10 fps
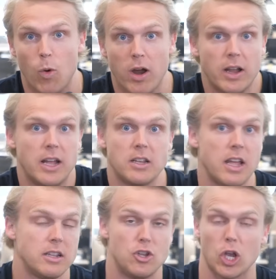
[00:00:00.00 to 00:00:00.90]
where
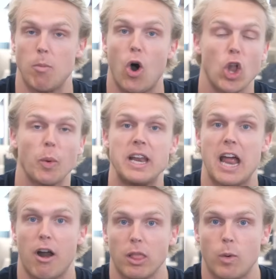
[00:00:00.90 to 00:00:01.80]
they took him all the way
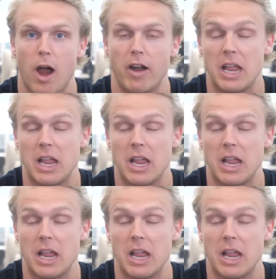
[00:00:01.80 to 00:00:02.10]
down to the wire.